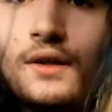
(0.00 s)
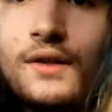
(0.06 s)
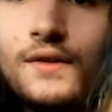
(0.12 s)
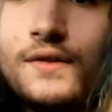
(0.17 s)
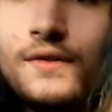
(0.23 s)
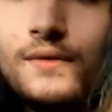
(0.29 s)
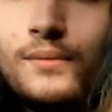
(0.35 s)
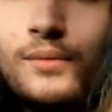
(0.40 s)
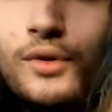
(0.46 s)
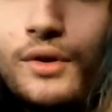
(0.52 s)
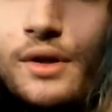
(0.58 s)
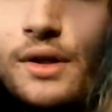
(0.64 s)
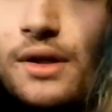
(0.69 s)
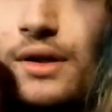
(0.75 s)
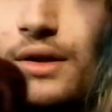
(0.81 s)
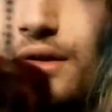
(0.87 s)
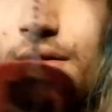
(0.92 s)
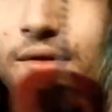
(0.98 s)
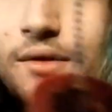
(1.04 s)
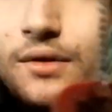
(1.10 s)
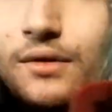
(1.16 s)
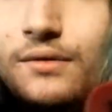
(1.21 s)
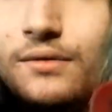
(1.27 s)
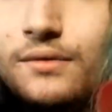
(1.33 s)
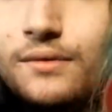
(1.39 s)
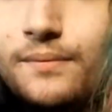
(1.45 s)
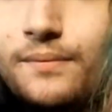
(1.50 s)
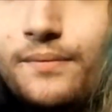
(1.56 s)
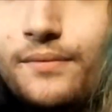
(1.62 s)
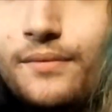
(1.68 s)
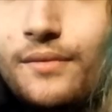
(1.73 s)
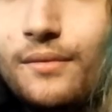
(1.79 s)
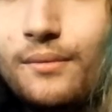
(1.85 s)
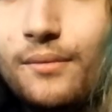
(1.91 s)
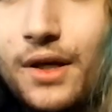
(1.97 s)
I just put a little
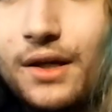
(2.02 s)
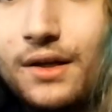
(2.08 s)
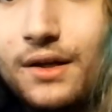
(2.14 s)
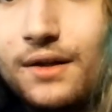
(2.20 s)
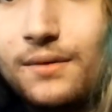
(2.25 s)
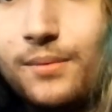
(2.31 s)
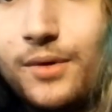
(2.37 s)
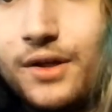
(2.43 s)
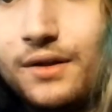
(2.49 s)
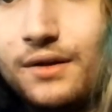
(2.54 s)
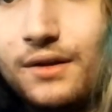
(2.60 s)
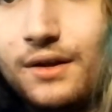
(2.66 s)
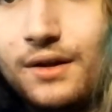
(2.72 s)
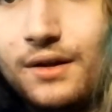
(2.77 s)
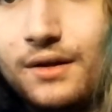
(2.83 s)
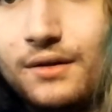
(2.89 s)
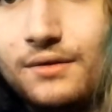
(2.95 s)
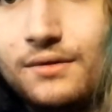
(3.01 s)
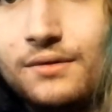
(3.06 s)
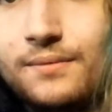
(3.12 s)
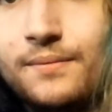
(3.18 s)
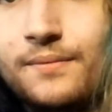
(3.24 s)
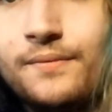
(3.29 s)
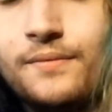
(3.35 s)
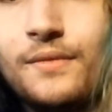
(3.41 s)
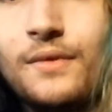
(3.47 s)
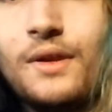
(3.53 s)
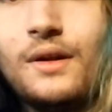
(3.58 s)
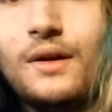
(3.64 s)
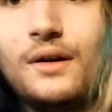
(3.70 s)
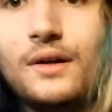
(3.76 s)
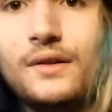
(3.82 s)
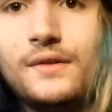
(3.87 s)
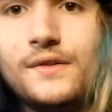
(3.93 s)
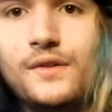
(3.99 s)
Megadeth pick there
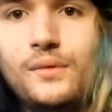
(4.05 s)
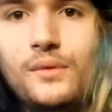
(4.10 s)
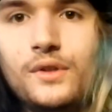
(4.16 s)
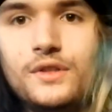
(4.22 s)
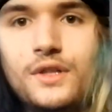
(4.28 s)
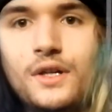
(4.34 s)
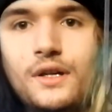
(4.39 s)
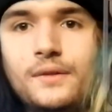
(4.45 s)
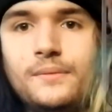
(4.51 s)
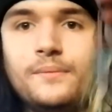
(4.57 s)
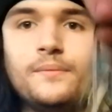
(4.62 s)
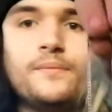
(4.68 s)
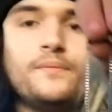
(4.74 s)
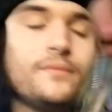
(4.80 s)
onto a chain.